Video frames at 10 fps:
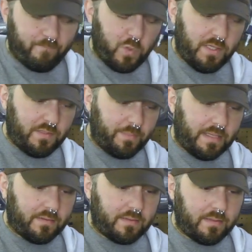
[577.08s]
We
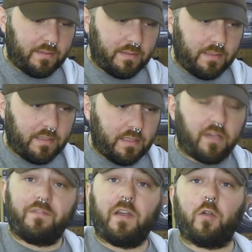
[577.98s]
spent a
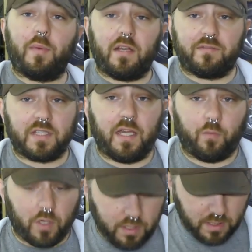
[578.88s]
fair amount of time
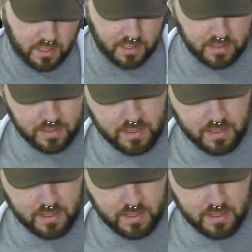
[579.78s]
working on it.